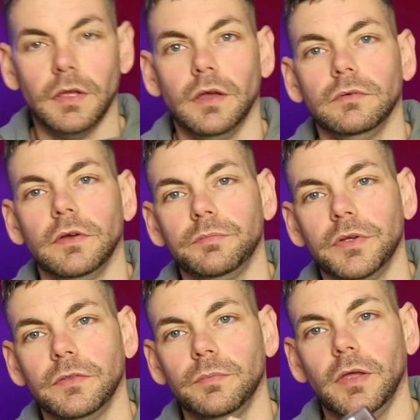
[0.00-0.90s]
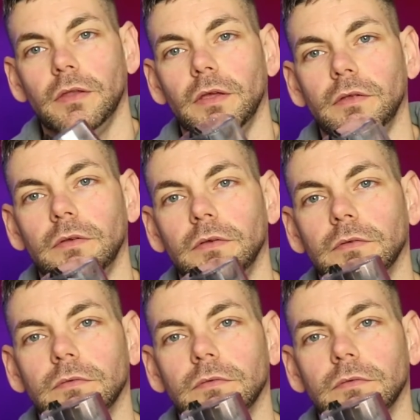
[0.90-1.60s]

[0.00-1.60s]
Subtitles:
Oh, I've pressed the button now. Look.